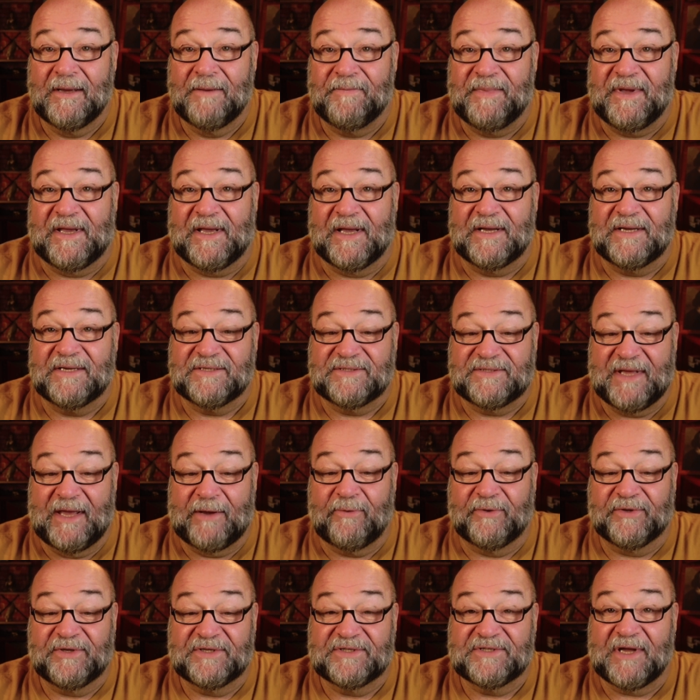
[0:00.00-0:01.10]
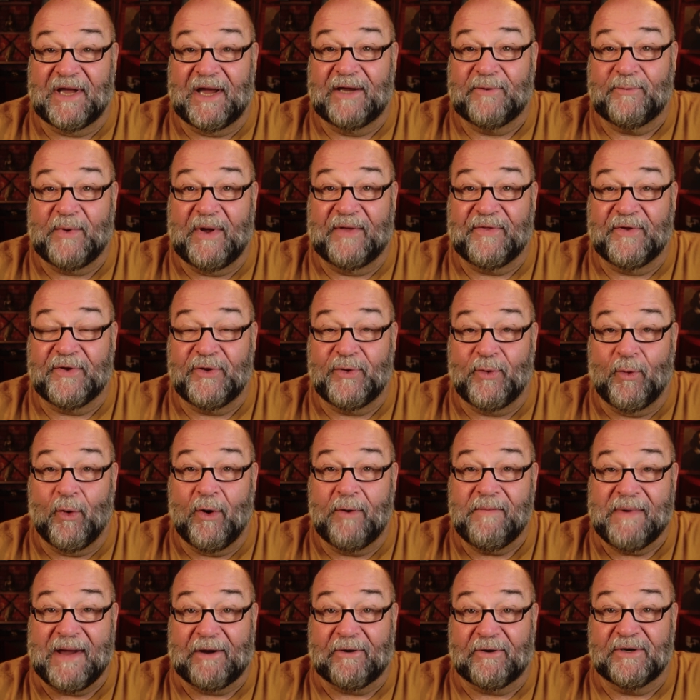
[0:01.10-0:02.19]
because they will decide whether your
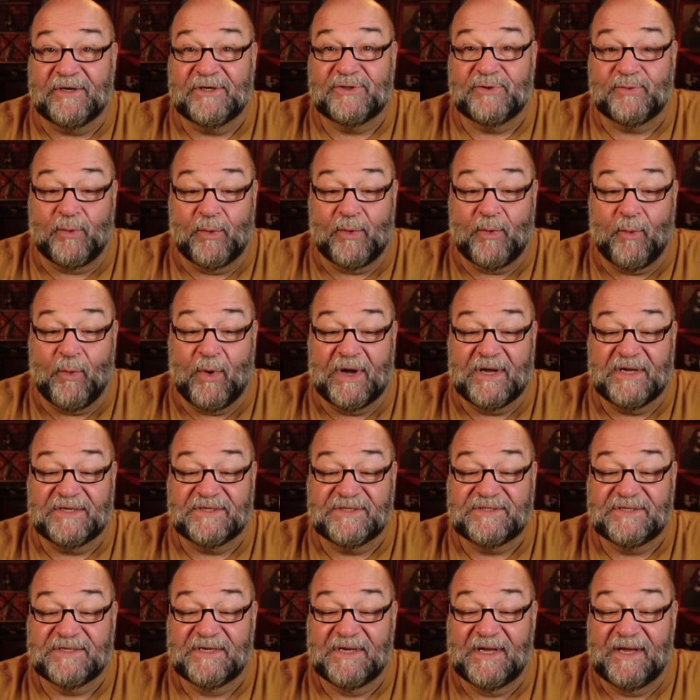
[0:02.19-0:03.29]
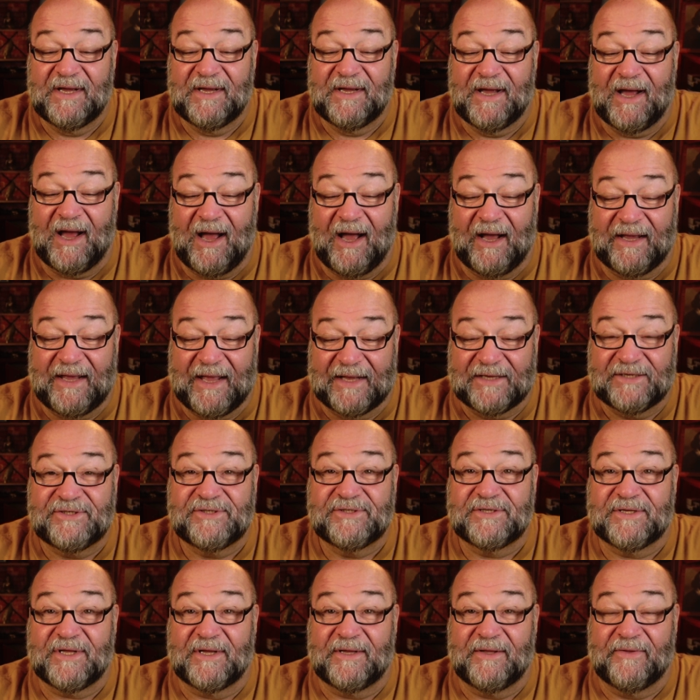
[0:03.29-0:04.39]
marriage was
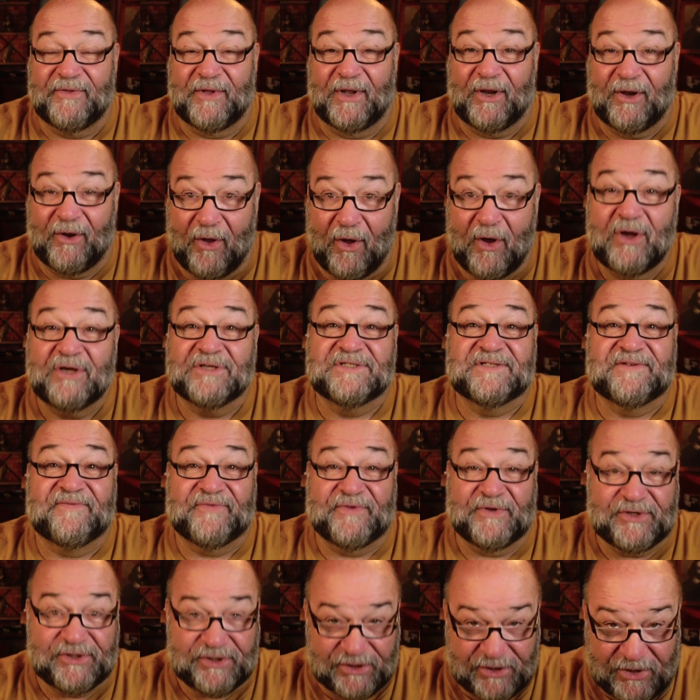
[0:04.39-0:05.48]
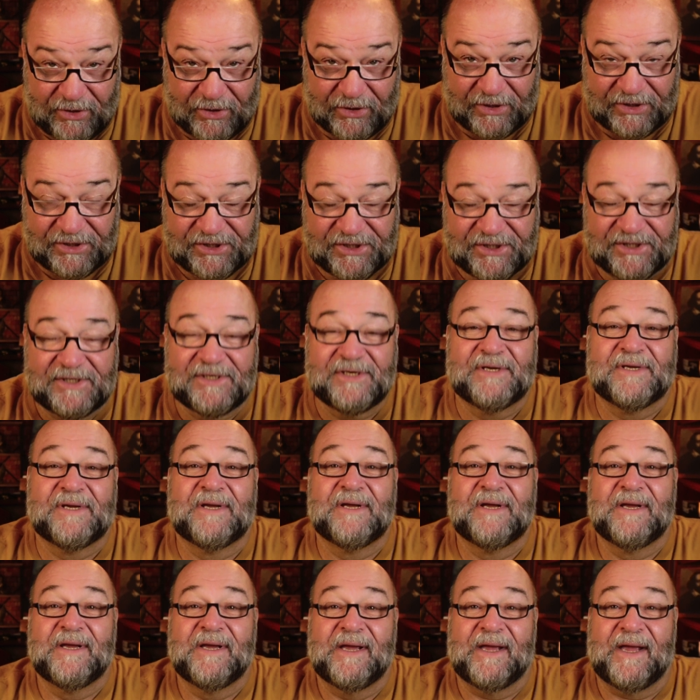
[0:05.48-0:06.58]
against the laws of the church,
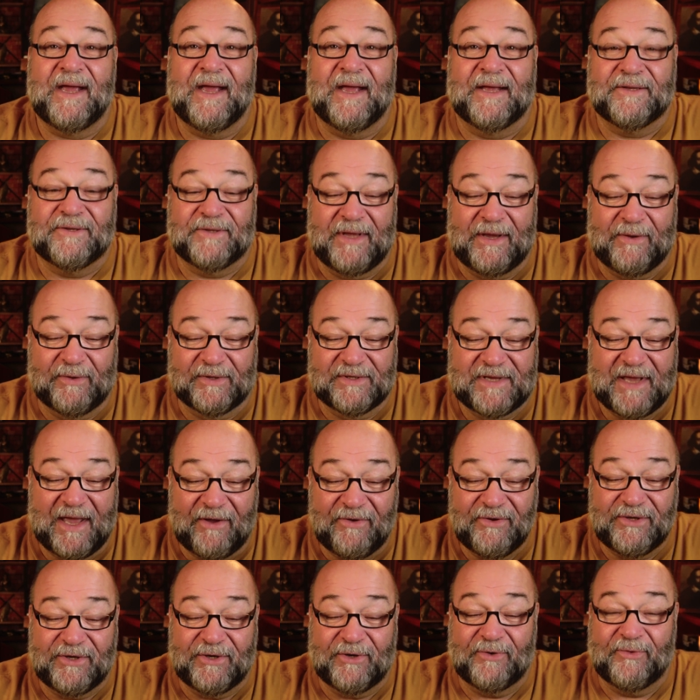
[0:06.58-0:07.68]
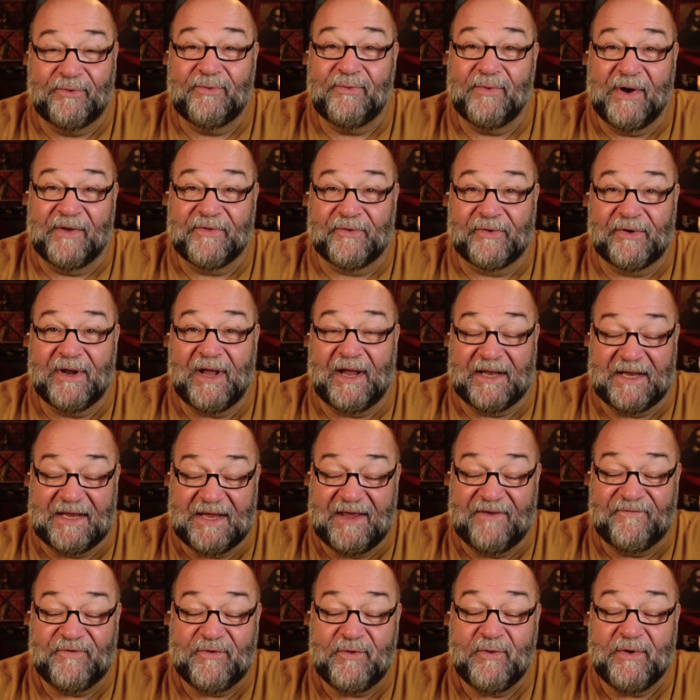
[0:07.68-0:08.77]
and they will tell you whether or not.
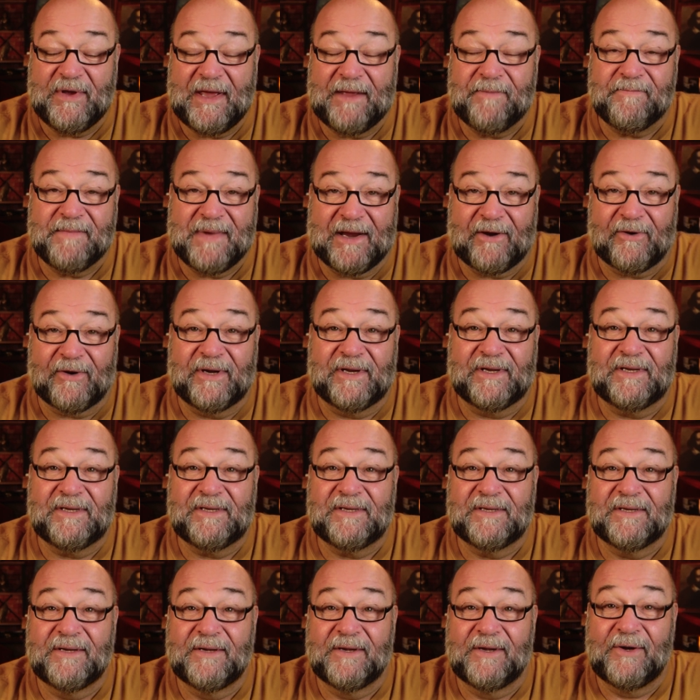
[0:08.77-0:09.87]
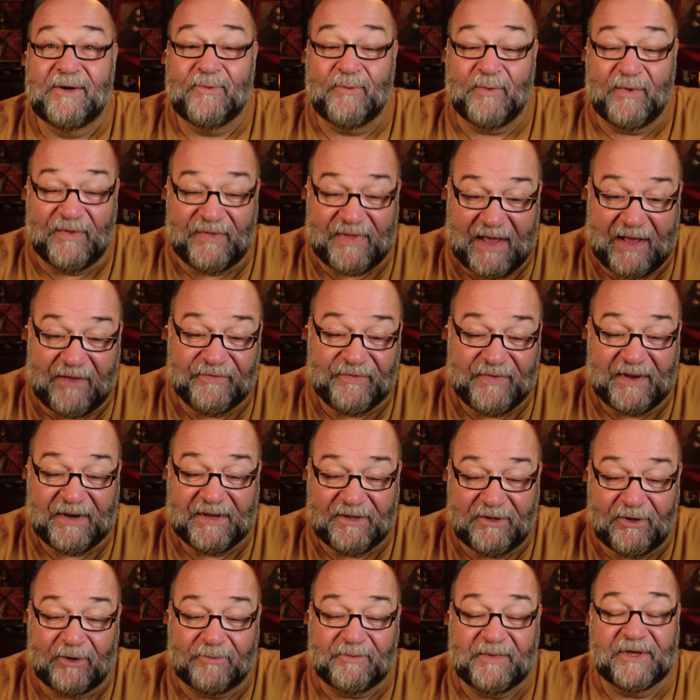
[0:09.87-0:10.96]
If you get married without that
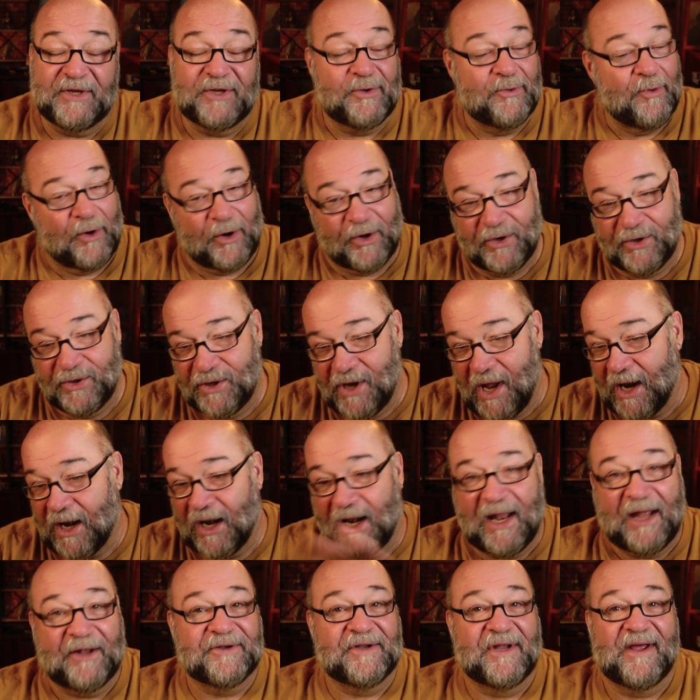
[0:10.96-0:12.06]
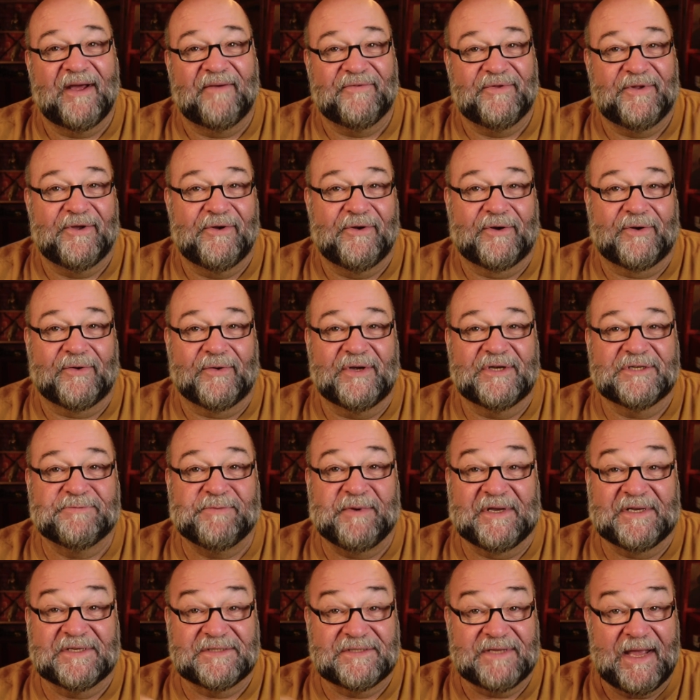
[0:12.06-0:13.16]
annulment, you are not allowed to have the Eucharist,
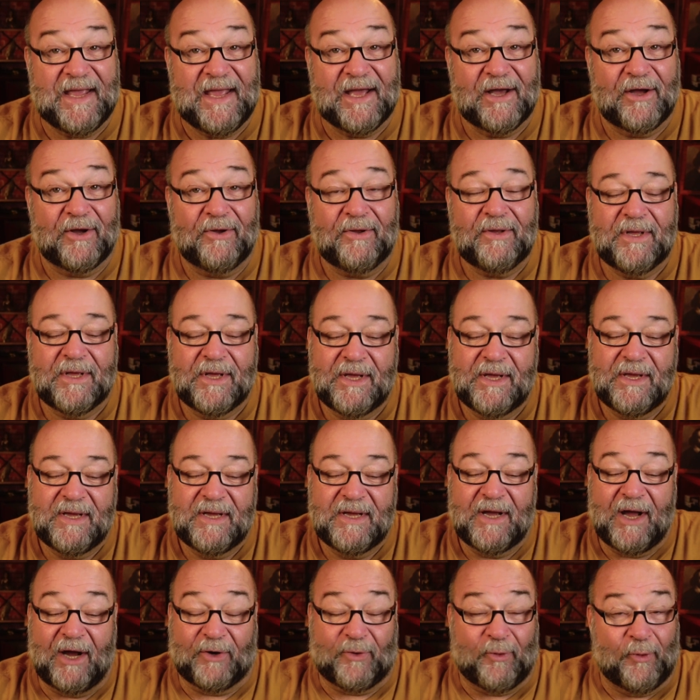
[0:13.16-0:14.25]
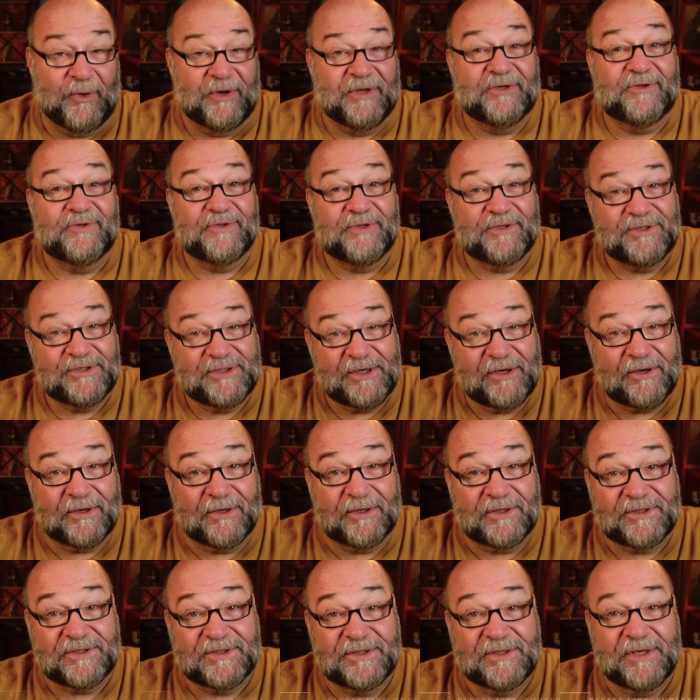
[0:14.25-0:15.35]
because now, according to the
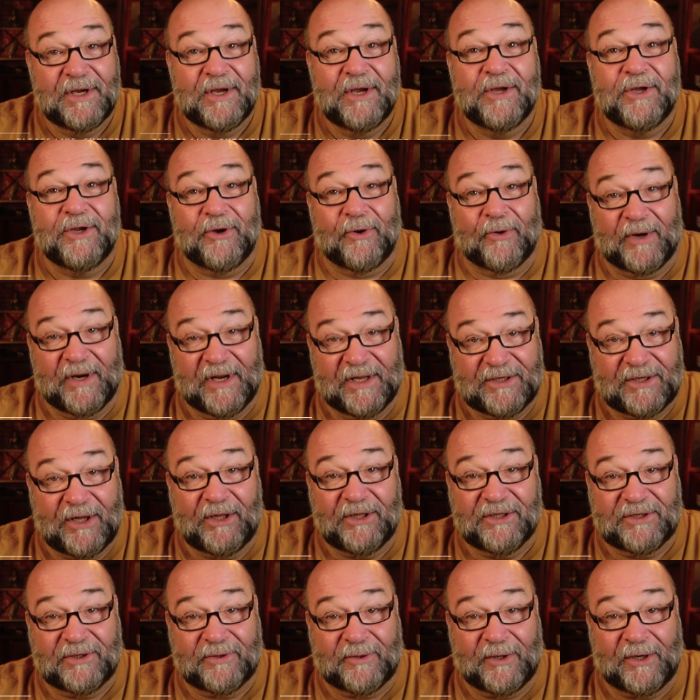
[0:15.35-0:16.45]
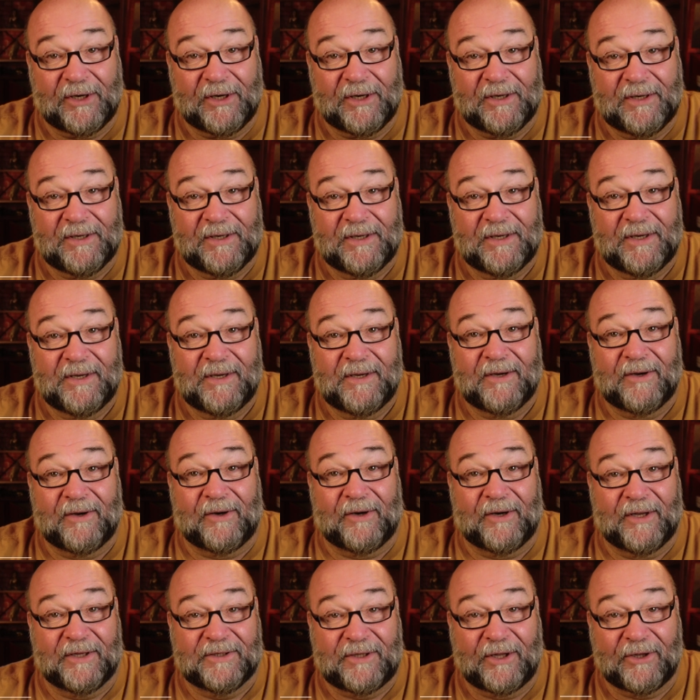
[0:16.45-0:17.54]
church, you're an adulterer
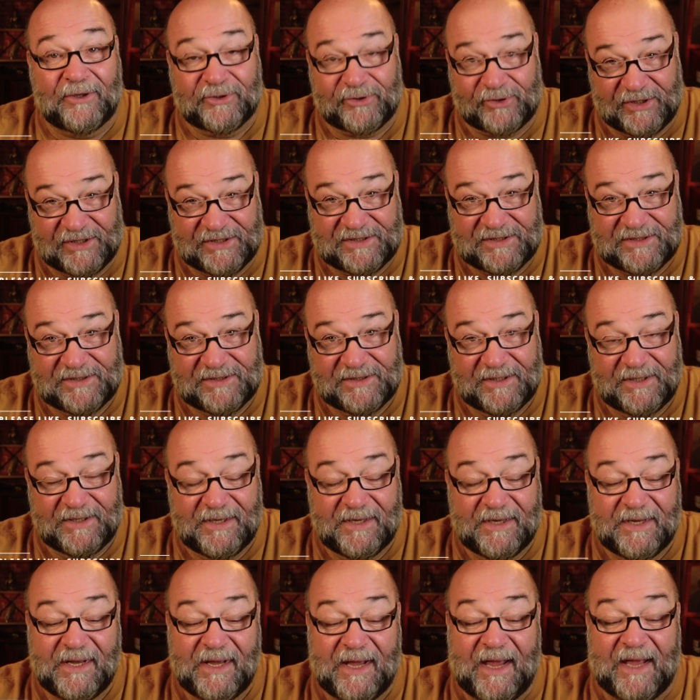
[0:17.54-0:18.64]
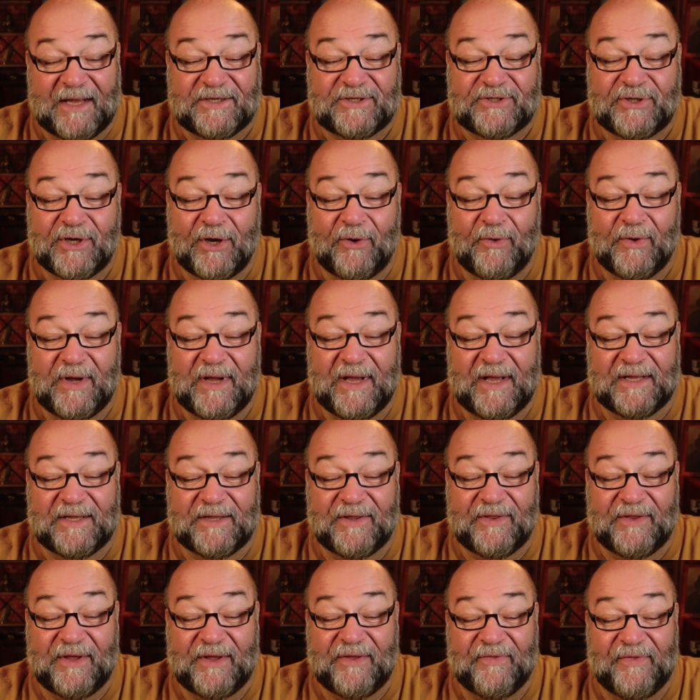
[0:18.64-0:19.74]
or an adulteress. And so
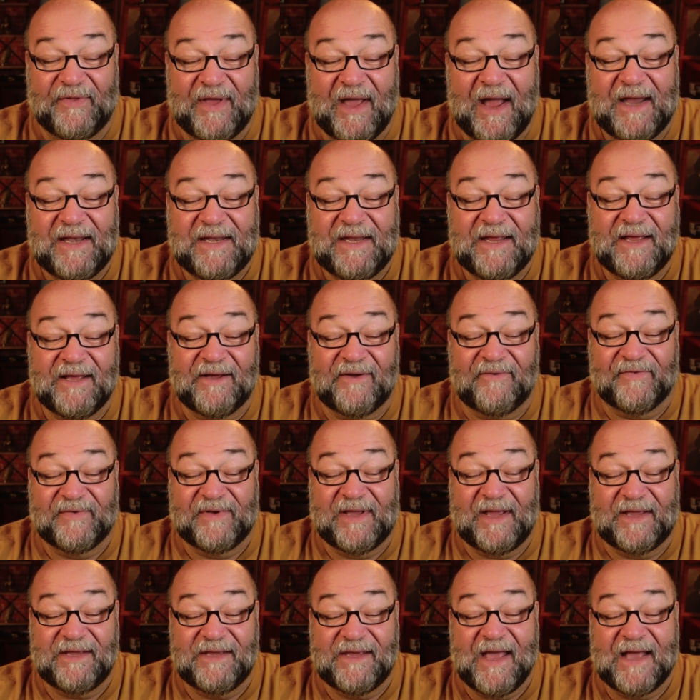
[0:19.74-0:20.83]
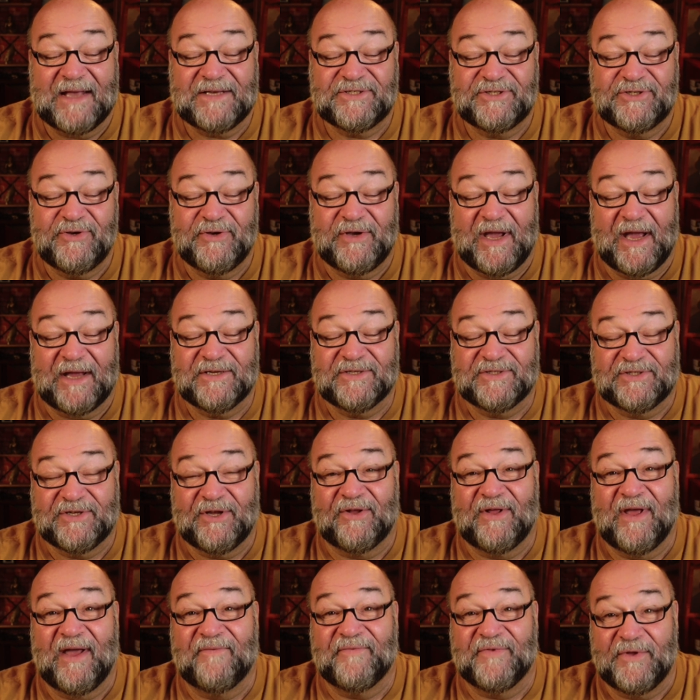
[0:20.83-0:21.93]
the idea of, yes, you can
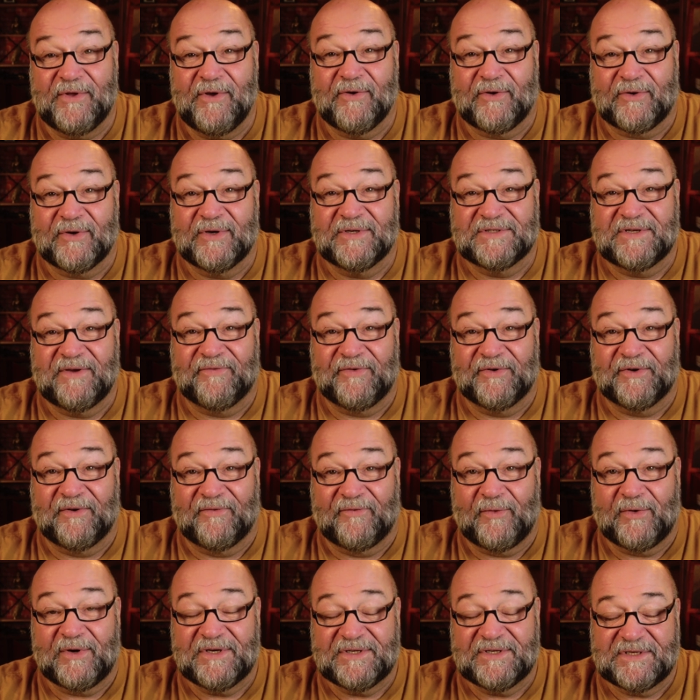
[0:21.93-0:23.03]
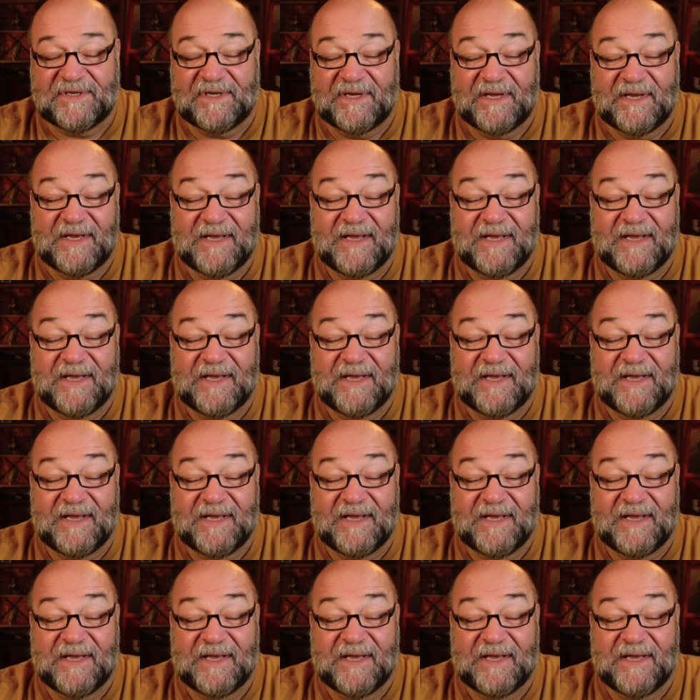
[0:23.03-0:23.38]
still have the Eucharist if you're divorced